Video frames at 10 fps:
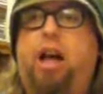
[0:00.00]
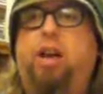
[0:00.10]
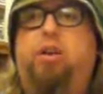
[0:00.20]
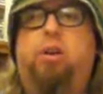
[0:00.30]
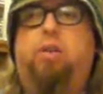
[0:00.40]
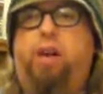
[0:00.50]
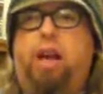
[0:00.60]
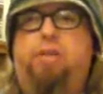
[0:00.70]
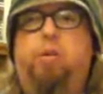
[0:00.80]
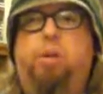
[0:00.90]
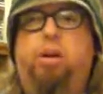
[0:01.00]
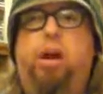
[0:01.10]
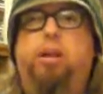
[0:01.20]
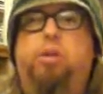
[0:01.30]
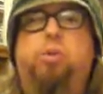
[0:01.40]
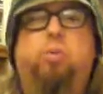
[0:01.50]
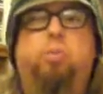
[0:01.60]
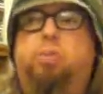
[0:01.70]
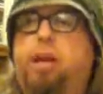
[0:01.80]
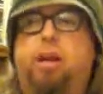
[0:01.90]
I don't know if I ever will. I
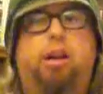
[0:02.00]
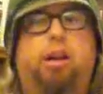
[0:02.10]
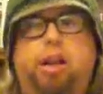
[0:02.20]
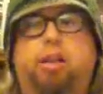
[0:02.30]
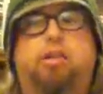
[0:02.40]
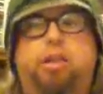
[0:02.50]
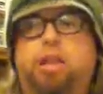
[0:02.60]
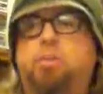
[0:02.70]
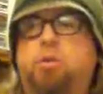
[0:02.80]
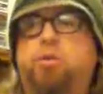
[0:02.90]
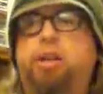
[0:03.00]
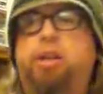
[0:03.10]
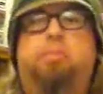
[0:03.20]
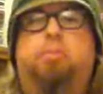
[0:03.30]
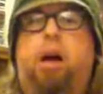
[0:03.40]
do plan on, again, seeing the movie.